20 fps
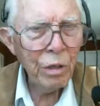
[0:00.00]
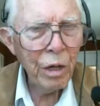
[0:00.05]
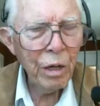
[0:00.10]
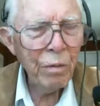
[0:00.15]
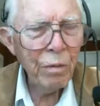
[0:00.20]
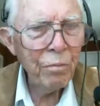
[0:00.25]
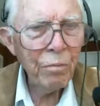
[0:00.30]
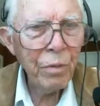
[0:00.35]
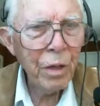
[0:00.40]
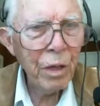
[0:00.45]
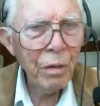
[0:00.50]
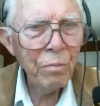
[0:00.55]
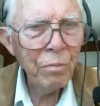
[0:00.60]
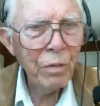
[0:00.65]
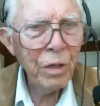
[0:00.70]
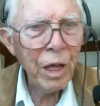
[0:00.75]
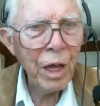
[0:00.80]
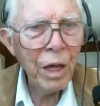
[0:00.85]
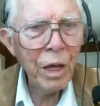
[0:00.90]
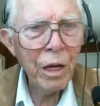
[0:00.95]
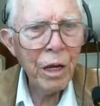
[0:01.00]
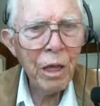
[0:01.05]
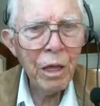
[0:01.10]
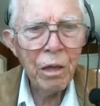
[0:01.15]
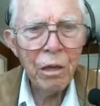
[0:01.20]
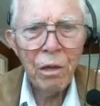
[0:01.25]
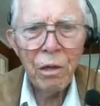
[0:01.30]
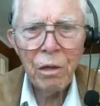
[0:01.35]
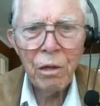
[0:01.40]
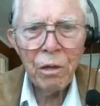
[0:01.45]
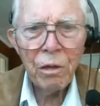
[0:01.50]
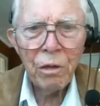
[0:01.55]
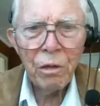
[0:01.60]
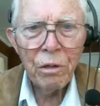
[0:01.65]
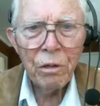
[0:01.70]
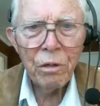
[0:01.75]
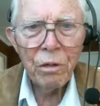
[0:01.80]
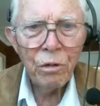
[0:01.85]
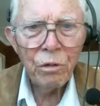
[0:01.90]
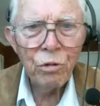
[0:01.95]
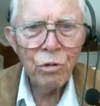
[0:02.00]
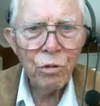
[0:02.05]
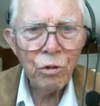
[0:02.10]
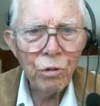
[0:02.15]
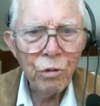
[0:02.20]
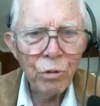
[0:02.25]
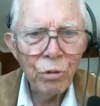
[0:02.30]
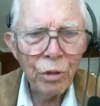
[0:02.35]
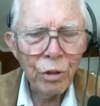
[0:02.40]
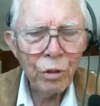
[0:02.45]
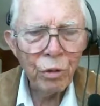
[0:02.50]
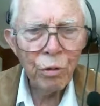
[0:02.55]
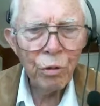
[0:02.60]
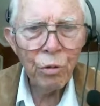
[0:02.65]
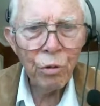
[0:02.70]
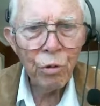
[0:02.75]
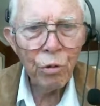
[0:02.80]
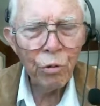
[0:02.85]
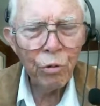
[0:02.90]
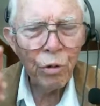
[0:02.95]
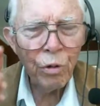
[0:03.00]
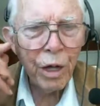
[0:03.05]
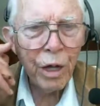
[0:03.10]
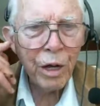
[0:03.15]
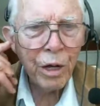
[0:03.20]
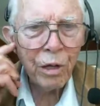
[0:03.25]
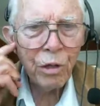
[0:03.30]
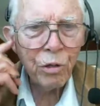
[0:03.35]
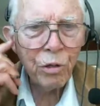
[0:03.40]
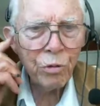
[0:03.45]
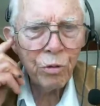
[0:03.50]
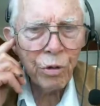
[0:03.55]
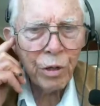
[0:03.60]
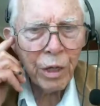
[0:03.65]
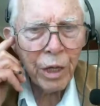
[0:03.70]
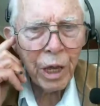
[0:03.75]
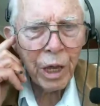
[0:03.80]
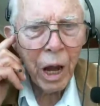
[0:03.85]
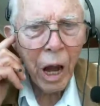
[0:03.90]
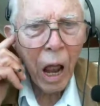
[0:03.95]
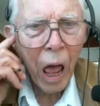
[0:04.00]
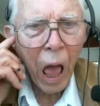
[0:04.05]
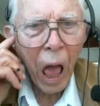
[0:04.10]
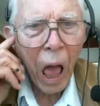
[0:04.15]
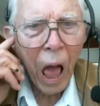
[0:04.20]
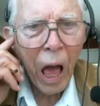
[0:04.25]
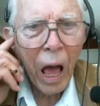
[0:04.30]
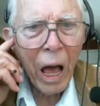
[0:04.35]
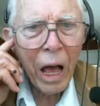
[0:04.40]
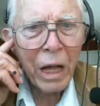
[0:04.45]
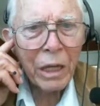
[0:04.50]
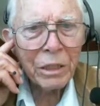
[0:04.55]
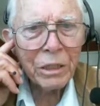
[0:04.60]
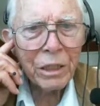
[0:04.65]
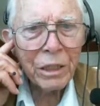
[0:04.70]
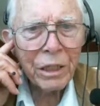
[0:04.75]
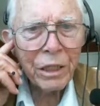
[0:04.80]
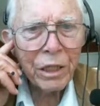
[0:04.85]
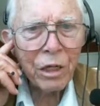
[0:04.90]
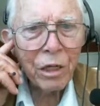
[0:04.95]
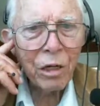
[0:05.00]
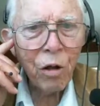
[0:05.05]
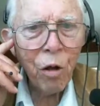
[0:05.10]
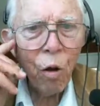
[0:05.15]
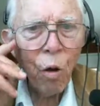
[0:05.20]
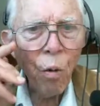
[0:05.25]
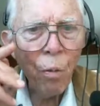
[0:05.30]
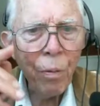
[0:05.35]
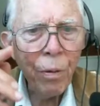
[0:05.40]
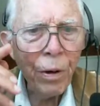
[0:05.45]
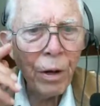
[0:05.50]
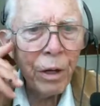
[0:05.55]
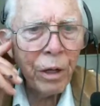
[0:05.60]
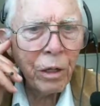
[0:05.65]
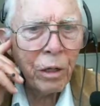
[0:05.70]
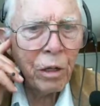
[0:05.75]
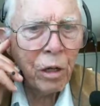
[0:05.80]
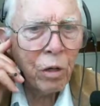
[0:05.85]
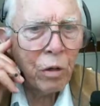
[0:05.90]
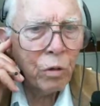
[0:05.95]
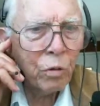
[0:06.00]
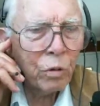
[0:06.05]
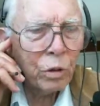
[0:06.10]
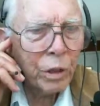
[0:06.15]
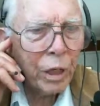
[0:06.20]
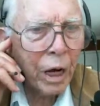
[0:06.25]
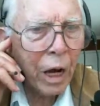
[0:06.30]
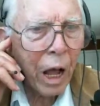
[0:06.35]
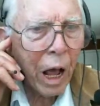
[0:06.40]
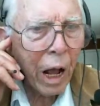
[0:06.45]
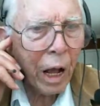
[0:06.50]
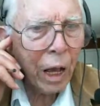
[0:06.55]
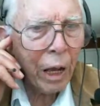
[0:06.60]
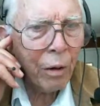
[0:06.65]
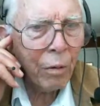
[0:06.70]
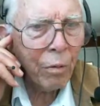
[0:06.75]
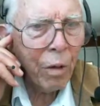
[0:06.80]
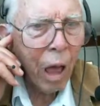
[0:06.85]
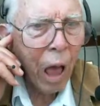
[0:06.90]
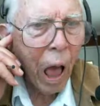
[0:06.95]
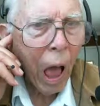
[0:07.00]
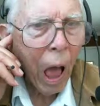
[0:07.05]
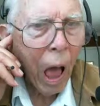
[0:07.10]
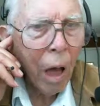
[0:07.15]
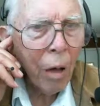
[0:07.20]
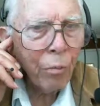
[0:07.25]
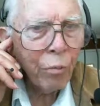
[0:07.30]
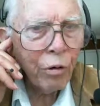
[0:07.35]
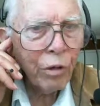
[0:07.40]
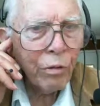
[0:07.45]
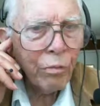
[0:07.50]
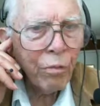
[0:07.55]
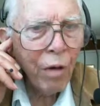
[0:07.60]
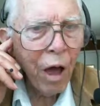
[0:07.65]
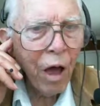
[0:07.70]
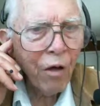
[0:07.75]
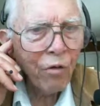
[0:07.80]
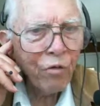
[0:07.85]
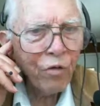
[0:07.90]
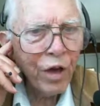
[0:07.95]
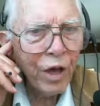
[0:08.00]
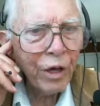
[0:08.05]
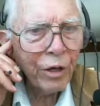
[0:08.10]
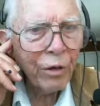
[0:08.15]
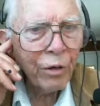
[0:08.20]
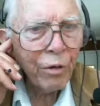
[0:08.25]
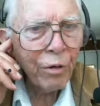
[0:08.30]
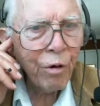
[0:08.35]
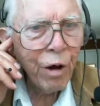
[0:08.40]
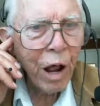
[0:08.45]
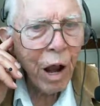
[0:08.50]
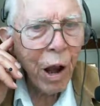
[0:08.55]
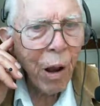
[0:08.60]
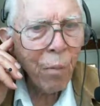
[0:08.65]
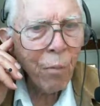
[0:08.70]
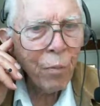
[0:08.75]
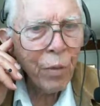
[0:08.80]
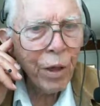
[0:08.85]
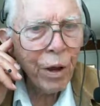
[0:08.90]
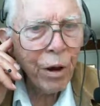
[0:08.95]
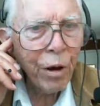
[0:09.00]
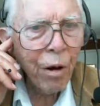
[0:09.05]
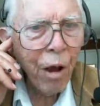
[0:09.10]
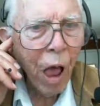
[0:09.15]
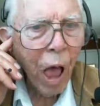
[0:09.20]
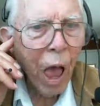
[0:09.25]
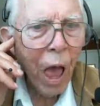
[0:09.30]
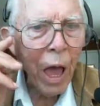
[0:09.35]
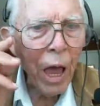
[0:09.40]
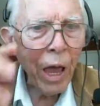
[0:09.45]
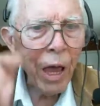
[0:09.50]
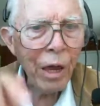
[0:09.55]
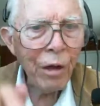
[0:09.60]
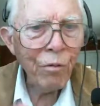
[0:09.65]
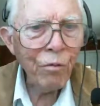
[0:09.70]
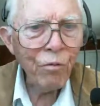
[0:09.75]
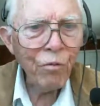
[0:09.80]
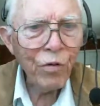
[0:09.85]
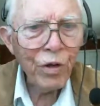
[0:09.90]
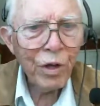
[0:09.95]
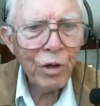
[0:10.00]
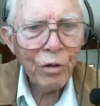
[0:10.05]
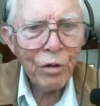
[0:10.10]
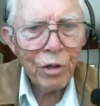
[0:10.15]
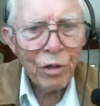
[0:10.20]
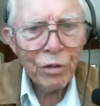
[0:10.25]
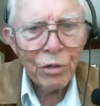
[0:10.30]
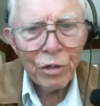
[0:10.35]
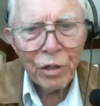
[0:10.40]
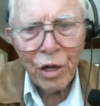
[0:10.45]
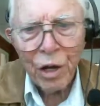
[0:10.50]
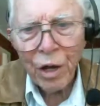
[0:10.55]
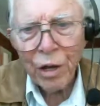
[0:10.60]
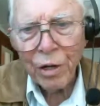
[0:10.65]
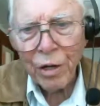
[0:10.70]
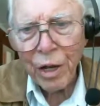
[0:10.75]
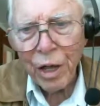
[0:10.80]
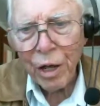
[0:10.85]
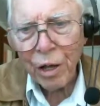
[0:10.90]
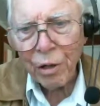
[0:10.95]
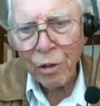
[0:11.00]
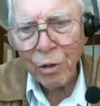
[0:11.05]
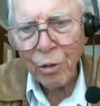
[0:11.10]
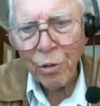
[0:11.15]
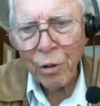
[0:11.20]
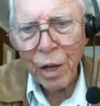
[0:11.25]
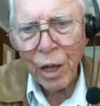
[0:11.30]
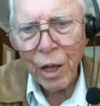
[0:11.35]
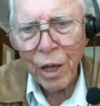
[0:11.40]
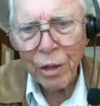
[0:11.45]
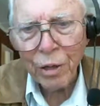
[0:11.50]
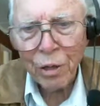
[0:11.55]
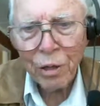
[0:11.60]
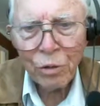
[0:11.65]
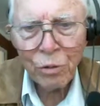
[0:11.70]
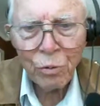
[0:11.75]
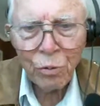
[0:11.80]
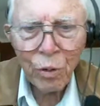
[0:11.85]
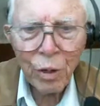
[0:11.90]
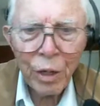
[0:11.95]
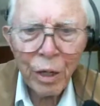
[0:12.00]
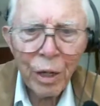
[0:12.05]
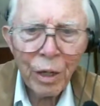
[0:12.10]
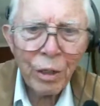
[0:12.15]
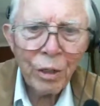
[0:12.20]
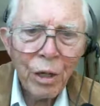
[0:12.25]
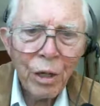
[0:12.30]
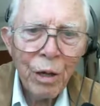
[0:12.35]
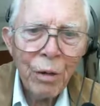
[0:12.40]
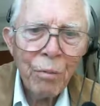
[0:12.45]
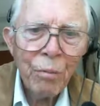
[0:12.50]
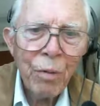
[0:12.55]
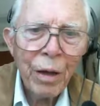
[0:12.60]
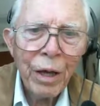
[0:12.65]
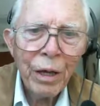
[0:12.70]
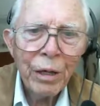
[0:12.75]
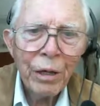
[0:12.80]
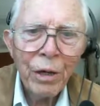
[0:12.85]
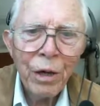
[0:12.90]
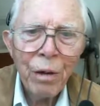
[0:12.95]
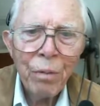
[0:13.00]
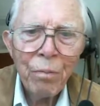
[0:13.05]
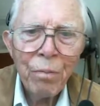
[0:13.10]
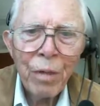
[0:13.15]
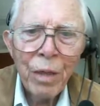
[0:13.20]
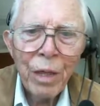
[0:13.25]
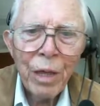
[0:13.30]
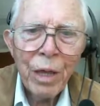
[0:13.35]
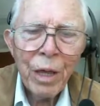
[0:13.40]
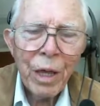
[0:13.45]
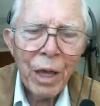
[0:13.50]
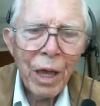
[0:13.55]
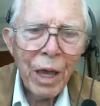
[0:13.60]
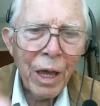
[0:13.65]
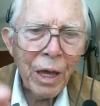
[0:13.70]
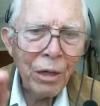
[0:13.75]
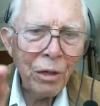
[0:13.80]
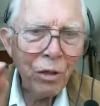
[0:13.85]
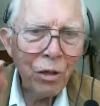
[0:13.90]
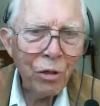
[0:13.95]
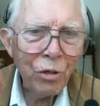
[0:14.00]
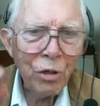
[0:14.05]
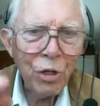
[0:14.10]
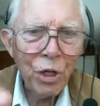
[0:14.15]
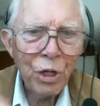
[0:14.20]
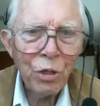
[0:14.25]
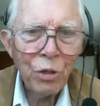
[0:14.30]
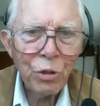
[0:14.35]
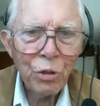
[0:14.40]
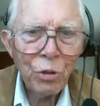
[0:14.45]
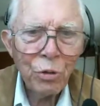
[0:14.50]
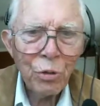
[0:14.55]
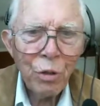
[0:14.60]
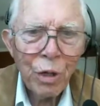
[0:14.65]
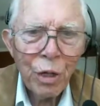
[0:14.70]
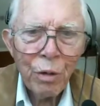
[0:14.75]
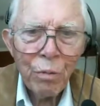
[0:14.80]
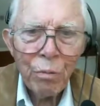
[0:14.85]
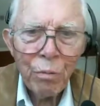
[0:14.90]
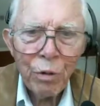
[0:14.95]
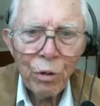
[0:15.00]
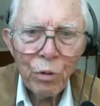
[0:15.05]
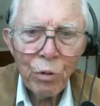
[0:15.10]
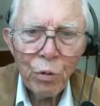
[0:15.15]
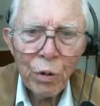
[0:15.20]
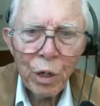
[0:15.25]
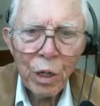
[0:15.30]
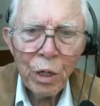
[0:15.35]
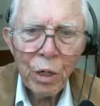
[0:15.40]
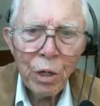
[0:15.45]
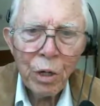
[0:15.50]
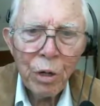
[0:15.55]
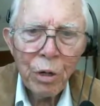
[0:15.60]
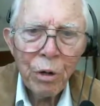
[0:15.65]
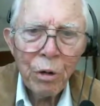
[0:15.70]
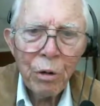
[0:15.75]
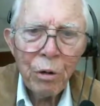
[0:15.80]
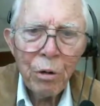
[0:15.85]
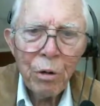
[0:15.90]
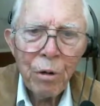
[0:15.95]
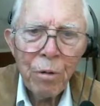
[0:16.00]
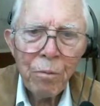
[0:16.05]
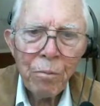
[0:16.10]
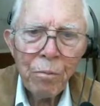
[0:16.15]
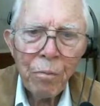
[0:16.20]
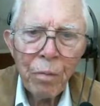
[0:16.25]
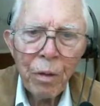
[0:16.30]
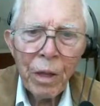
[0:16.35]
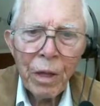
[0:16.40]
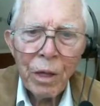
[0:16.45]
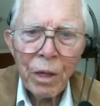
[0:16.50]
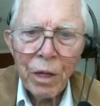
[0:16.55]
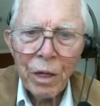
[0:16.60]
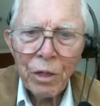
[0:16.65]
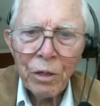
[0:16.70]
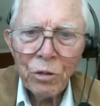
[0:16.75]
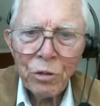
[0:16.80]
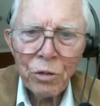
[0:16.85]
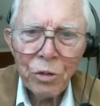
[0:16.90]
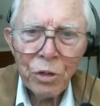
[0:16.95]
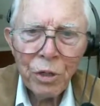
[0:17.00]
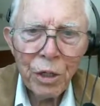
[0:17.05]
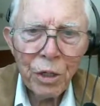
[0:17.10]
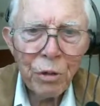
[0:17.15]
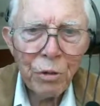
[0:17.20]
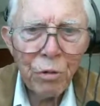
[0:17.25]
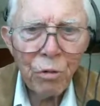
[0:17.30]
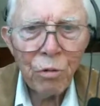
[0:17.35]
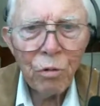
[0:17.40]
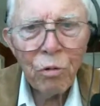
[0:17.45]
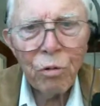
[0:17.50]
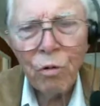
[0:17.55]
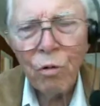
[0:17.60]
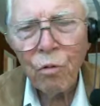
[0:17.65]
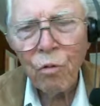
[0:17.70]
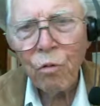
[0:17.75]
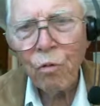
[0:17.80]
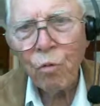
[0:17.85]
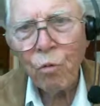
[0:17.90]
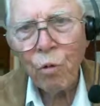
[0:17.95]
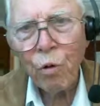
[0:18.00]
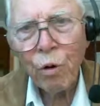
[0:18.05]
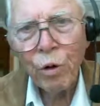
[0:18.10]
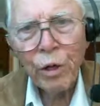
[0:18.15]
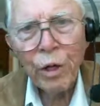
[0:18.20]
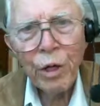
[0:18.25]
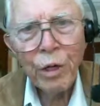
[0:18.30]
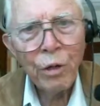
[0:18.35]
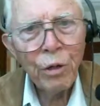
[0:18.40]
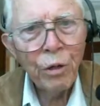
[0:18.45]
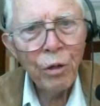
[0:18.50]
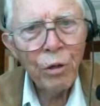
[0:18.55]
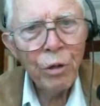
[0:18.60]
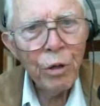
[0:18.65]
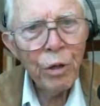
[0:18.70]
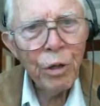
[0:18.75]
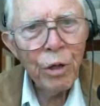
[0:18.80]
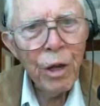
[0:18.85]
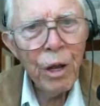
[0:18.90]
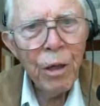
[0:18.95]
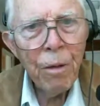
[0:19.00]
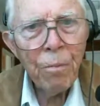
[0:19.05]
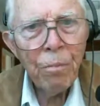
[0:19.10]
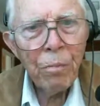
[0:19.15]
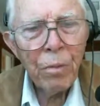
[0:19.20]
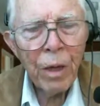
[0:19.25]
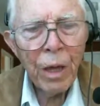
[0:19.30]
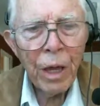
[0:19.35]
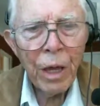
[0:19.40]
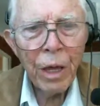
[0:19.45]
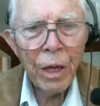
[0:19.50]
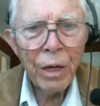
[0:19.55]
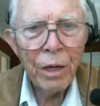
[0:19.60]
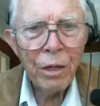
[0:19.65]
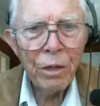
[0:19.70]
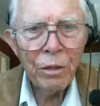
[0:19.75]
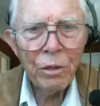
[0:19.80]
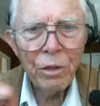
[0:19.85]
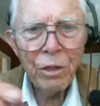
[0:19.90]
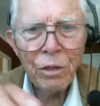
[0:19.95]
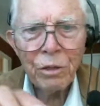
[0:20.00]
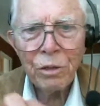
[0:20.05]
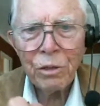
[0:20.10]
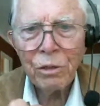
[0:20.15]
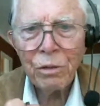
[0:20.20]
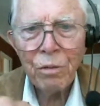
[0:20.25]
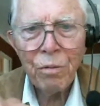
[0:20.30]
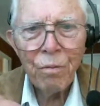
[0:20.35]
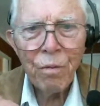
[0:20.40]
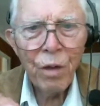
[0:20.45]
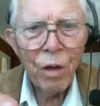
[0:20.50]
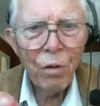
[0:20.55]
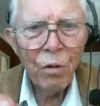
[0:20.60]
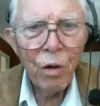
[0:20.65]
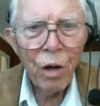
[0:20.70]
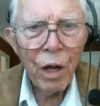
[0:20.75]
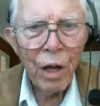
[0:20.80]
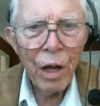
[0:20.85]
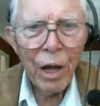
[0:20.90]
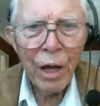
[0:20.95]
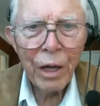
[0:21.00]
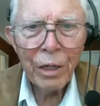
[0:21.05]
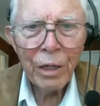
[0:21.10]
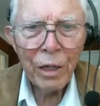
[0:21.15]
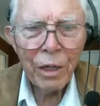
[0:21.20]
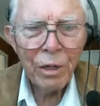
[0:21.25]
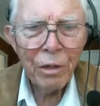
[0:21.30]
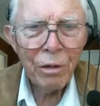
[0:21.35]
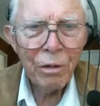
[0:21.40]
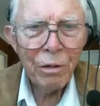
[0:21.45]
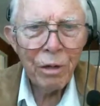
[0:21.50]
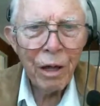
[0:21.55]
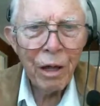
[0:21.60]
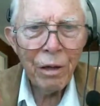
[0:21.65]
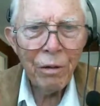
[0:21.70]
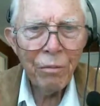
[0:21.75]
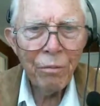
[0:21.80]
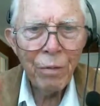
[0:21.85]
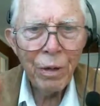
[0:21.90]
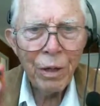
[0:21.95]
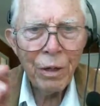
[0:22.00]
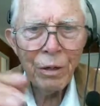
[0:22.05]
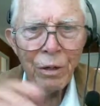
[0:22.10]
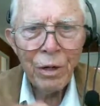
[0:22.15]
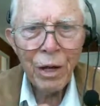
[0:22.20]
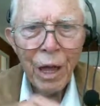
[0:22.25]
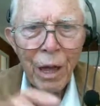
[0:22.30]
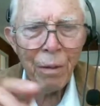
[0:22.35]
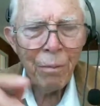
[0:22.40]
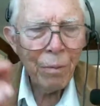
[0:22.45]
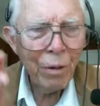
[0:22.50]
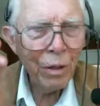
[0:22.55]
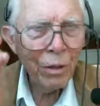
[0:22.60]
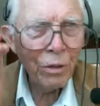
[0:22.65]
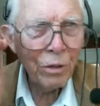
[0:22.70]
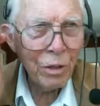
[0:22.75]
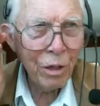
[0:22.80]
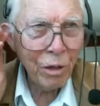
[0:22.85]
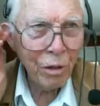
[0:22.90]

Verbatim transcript: I'm, I'm ninety-two and going on ninety-three, and I still open and close, and I can put my finger right up there and feel this condyle go down this way come back up, and the tissue in between here is still working good, and it just, uh, I can have been damaged.